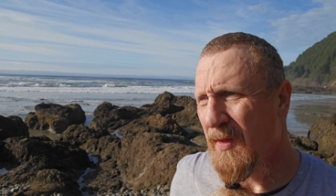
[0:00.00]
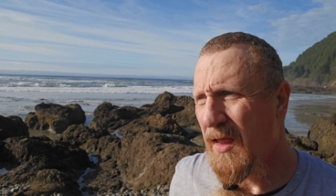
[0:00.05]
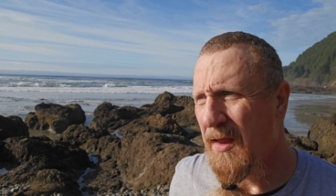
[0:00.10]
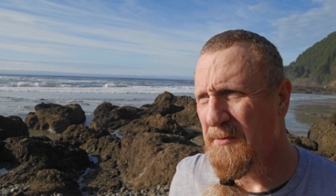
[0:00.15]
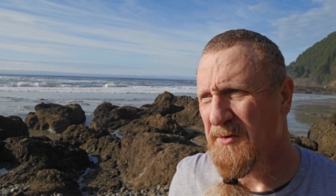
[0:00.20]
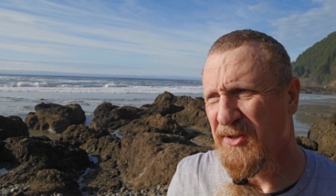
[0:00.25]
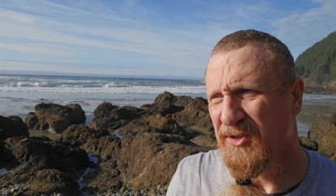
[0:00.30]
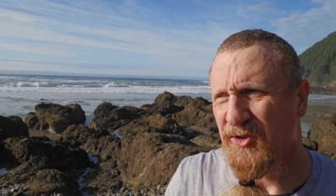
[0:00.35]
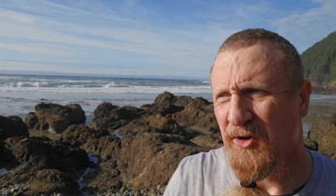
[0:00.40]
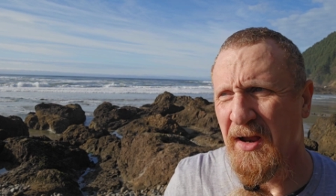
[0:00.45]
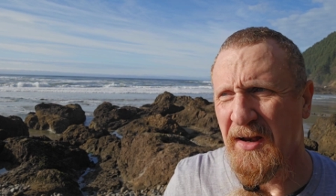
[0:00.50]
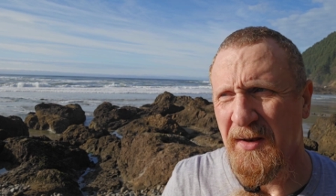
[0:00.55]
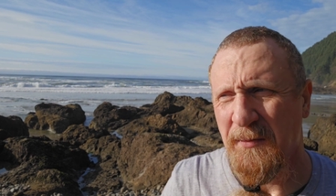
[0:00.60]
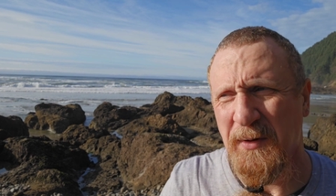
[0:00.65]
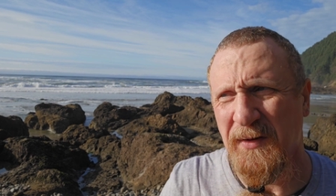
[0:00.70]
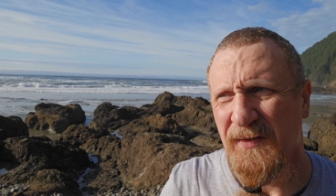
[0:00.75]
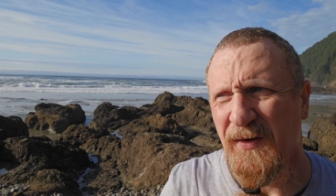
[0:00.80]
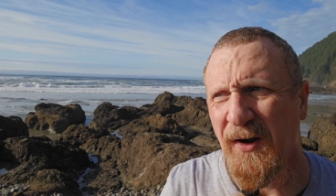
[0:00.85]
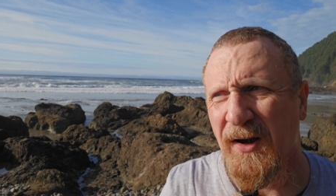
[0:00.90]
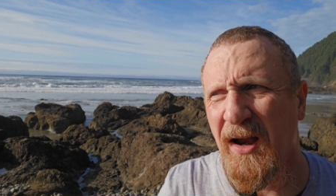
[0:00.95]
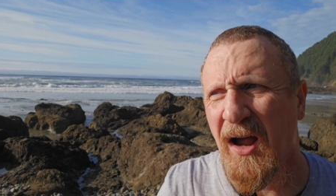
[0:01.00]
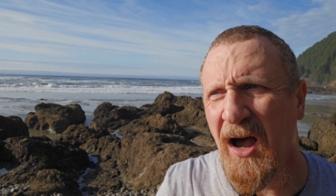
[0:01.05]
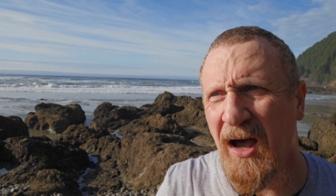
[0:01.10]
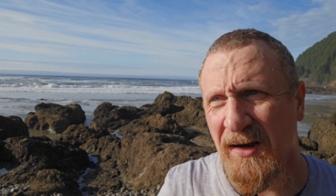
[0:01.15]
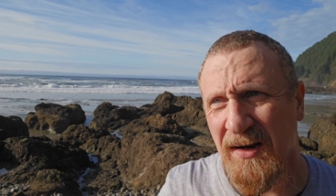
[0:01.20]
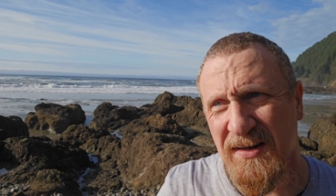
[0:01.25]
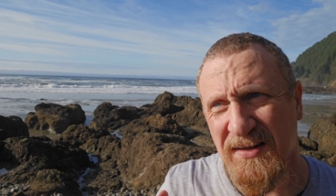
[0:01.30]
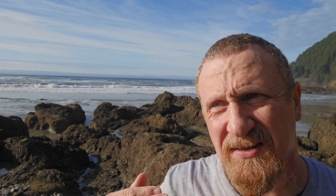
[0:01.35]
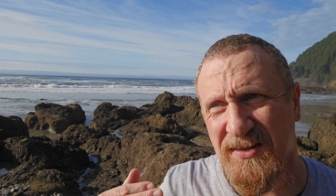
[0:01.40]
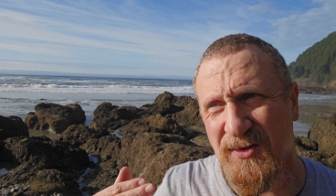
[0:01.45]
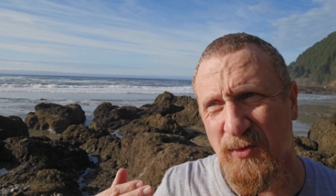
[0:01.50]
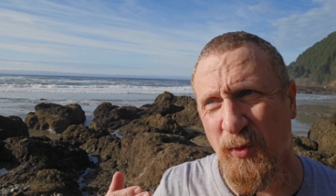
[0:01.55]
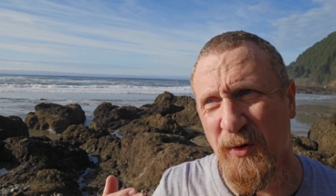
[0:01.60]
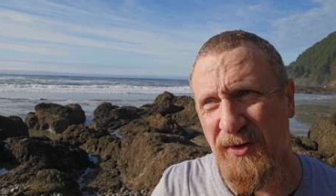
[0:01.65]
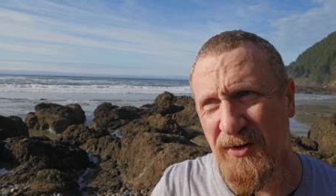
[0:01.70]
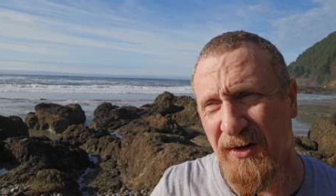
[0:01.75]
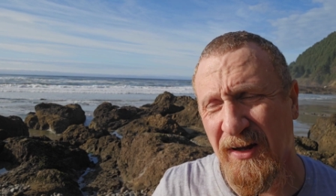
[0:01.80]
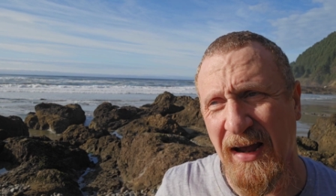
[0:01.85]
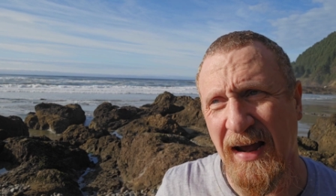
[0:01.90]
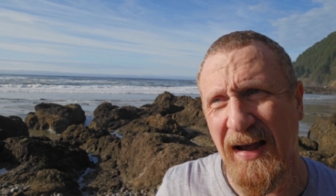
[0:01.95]
I'm just trying to be very honest
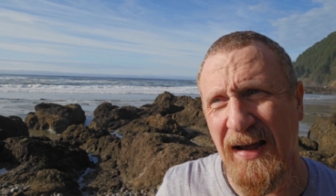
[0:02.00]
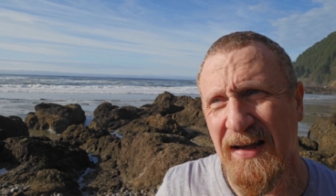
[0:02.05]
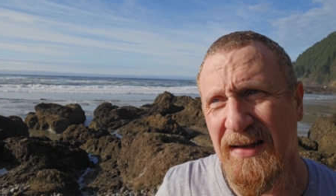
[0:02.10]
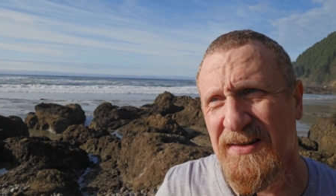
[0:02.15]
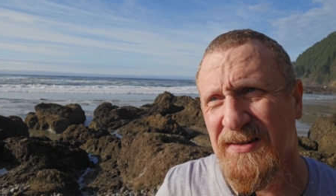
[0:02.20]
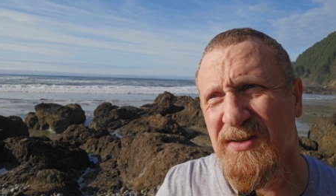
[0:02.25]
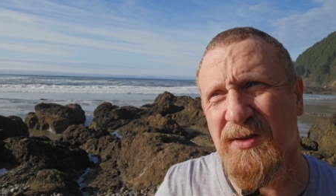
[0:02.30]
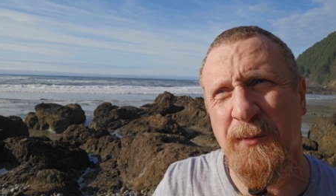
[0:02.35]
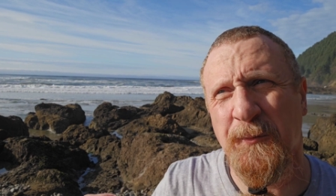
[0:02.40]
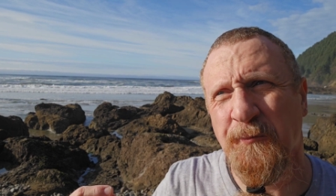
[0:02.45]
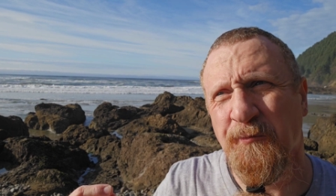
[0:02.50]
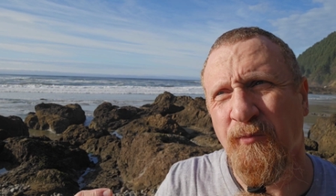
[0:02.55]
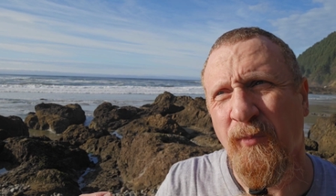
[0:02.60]
with you guys.